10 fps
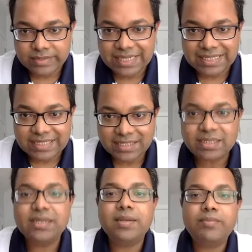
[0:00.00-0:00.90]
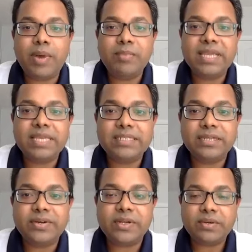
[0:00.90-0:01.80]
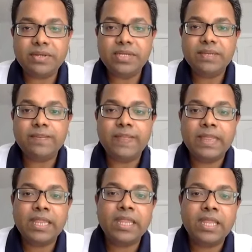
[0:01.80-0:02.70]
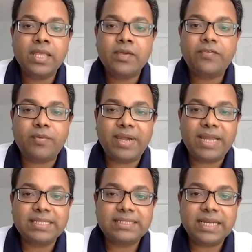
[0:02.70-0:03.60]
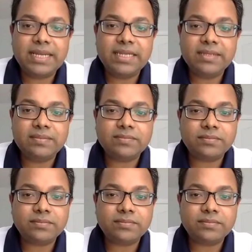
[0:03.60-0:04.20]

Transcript: decent publication record. From my understanding,